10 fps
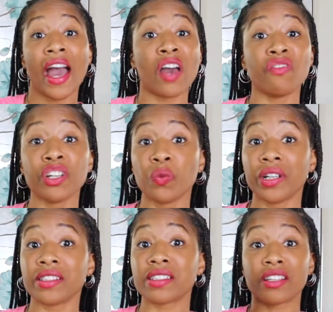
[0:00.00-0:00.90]

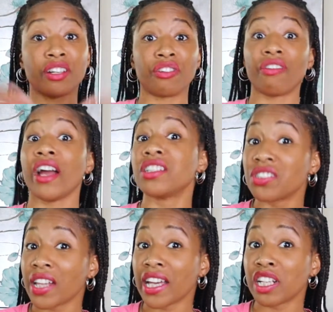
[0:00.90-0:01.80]
Everyone's
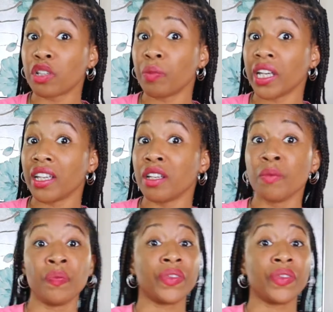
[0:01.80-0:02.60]
congratulating me.